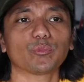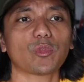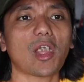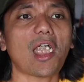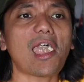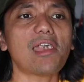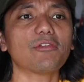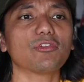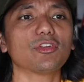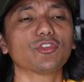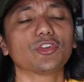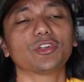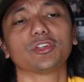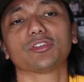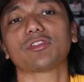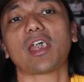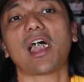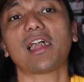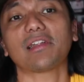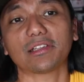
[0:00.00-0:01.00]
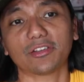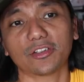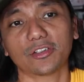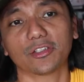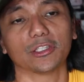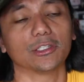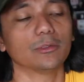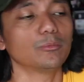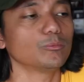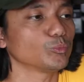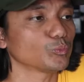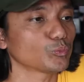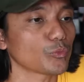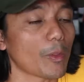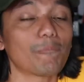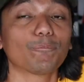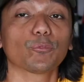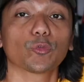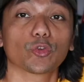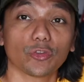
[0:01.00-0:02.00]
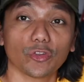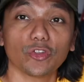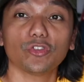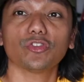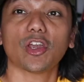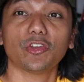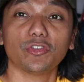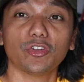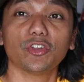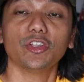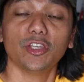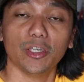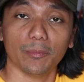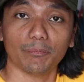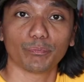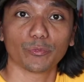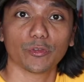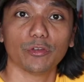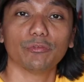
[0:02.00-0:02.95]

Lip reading: I had written an article criticizing him,